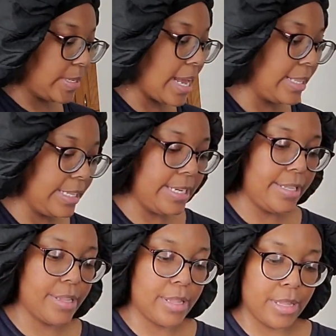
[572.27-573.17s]
but not
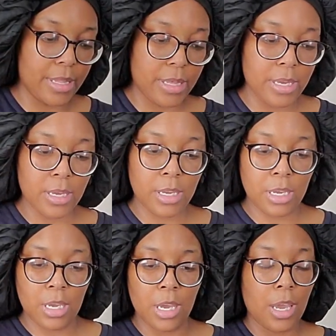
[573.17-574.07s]
least,
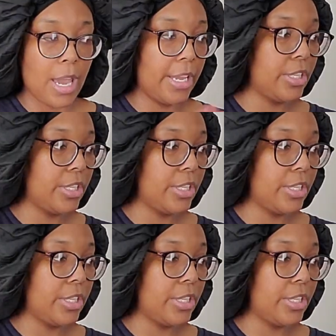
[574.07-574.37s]
I